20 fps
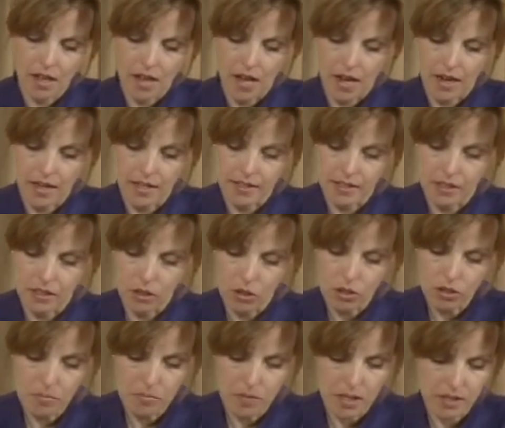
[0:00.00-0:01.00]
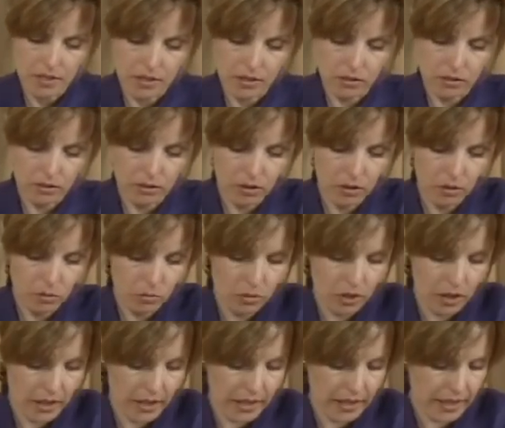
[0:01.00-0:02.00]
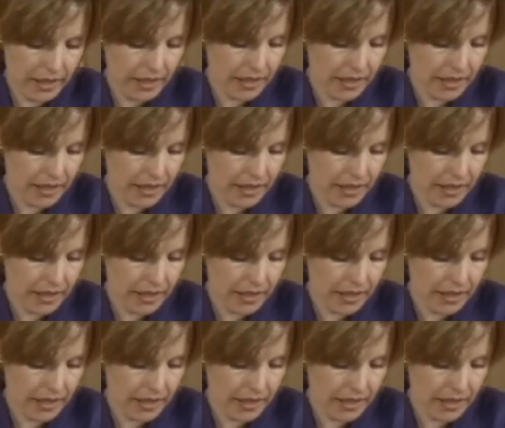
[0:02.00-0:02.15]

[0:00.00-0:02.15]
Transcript: and it's a long muscle working